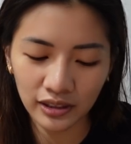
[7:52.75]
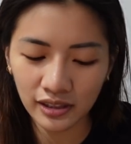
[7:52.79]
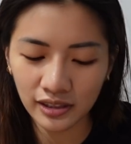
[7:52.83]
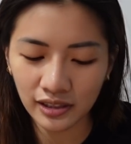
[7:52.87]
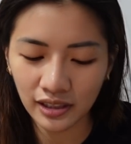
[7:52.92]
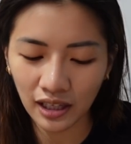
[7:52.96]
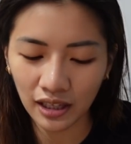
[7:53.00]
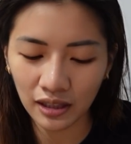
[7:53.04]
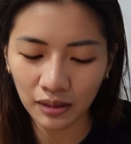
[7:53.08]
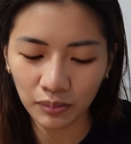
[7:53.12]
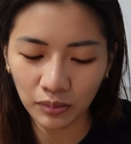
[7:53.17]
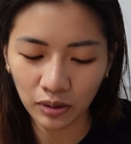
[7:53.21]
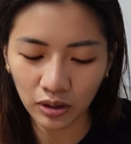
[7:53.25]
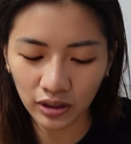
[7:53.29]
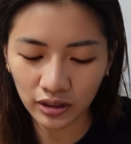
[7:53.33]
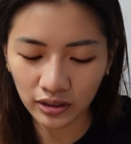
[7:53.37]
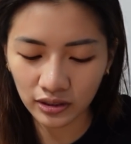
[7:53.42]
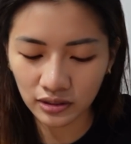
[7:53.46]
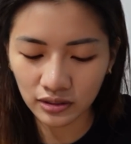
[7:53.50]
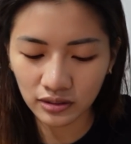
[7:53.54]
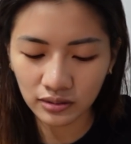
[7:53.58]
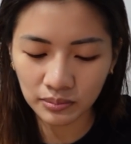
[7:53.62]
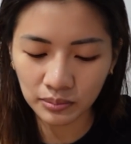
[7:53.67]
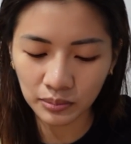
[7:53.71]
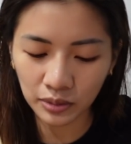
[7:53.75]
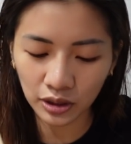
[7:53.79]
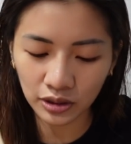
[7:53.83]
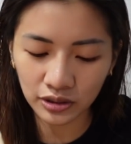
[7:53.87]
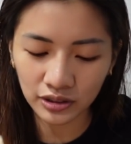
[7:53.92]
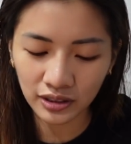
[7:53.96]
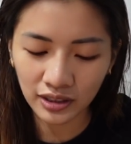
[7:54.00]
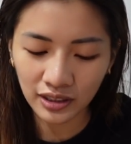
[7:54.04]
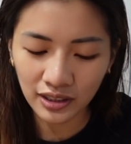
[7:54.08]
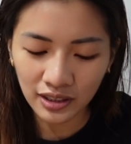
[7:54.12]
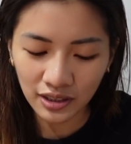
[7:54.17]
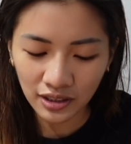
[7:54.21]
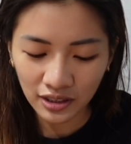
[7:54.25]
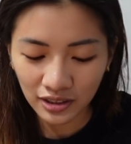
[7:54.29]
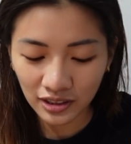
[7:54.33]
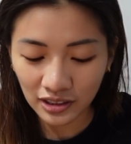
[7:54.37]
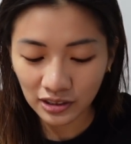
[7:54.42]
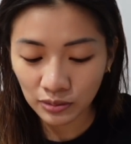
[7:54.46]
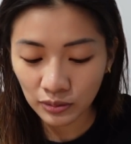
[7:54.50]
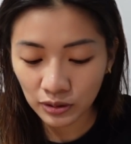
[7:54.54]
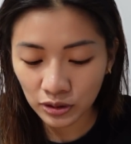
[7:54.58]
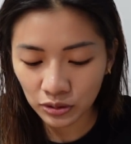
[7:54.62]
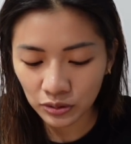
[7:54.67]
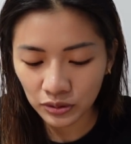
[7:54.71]
na salmon. But this
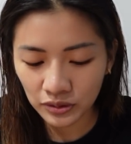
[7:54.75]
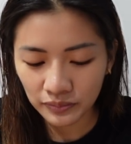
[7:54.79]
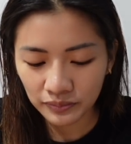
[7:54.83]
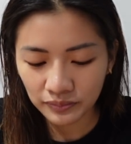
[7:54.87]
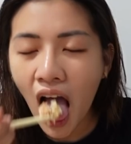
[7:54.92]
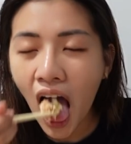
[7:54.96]
will do.